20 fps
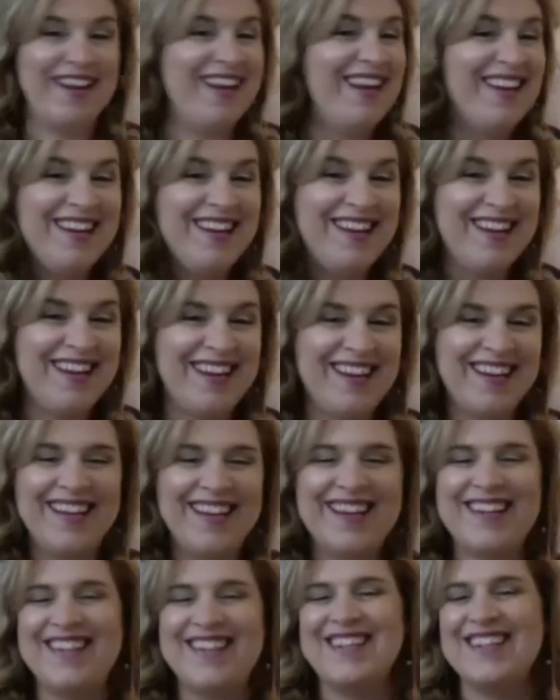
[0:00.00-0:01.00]

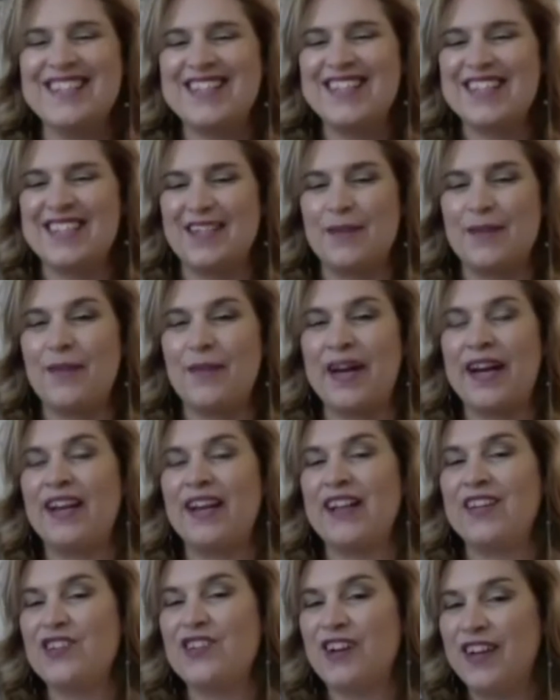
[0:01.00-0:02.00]
It just doesn't. My
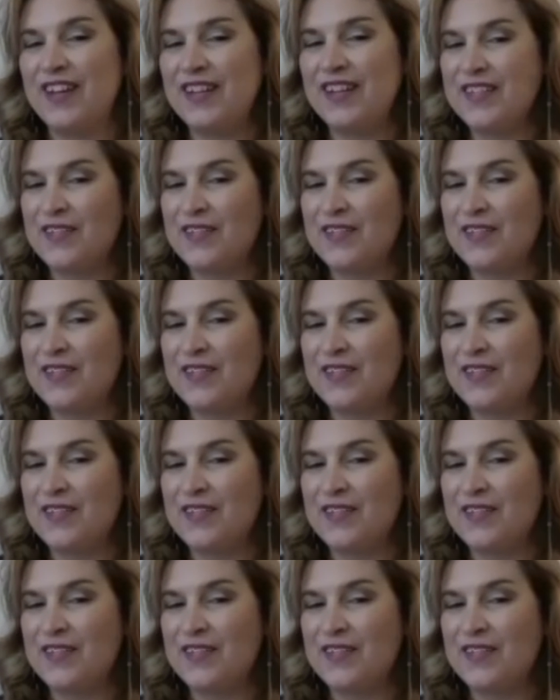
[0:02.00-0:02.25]
electronic